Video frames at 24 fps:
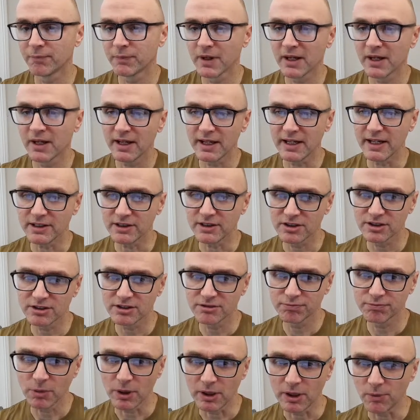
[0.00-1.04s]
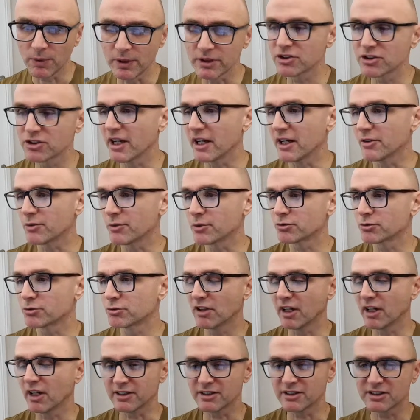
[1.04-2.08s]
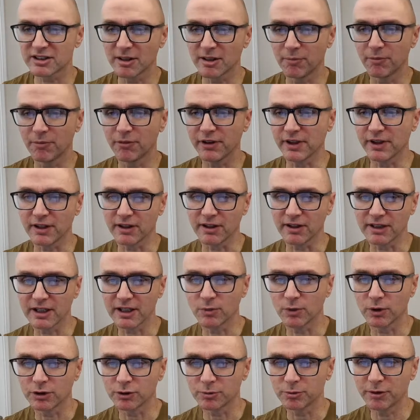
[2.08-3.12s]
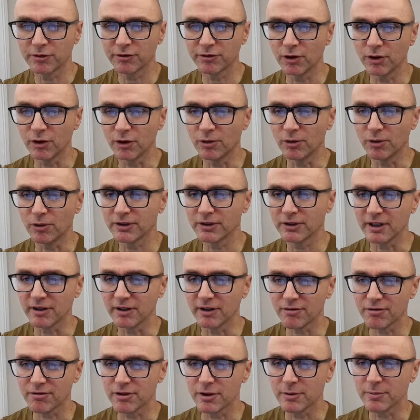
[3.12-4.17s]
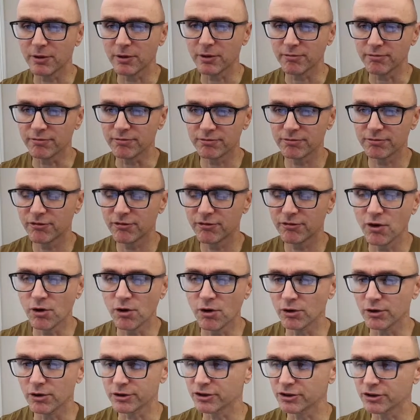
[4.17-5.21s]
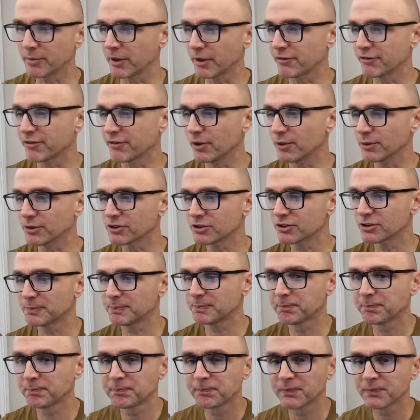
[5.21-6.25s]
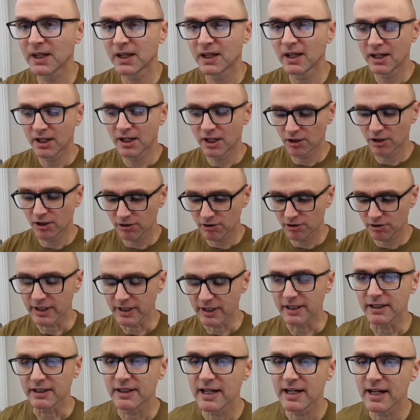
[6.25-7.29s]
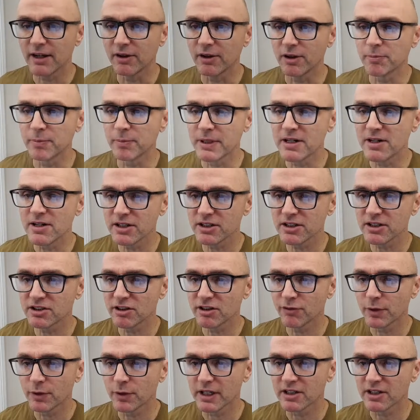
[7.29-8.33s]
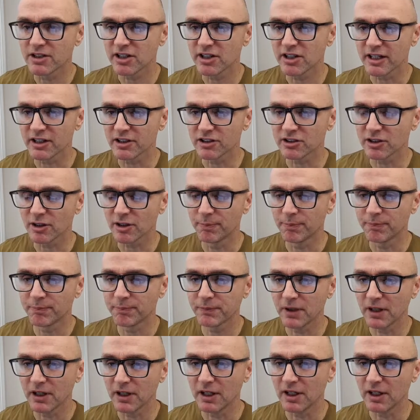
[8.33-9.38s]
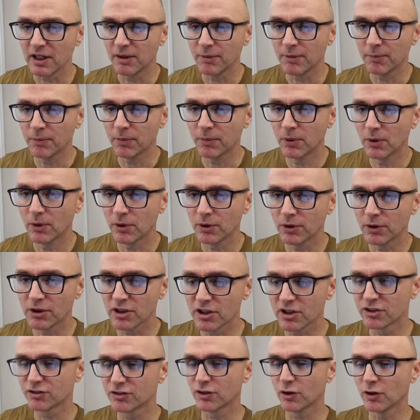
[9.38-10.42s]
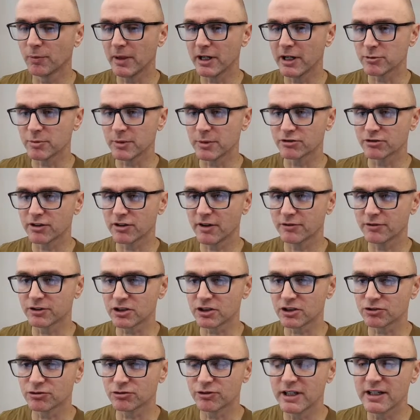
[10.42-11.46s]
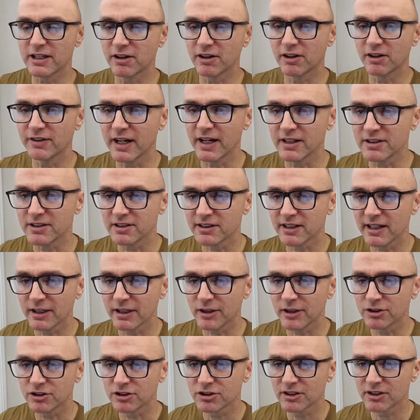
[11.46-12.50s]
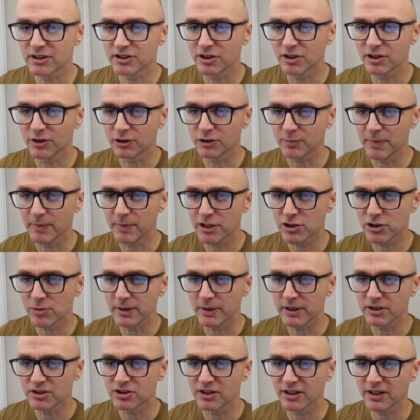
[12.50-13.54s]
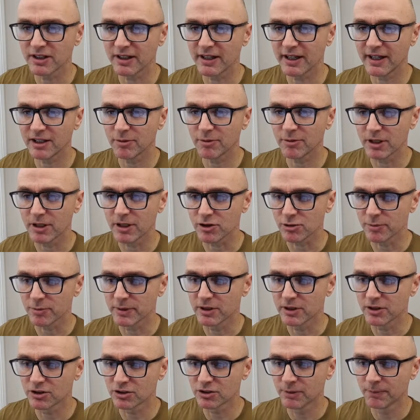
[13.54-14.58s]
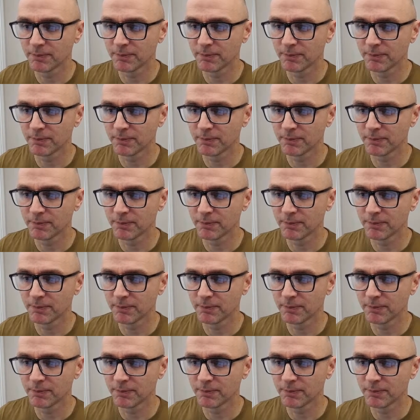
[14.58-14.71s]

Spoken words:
it's, well, once again, it was like something like it was before, 3.4 or something volts. Right, now it'd be nice if we can take some more useful measurements rather than just reading on that scale. So let's go on to measurements, add measurements,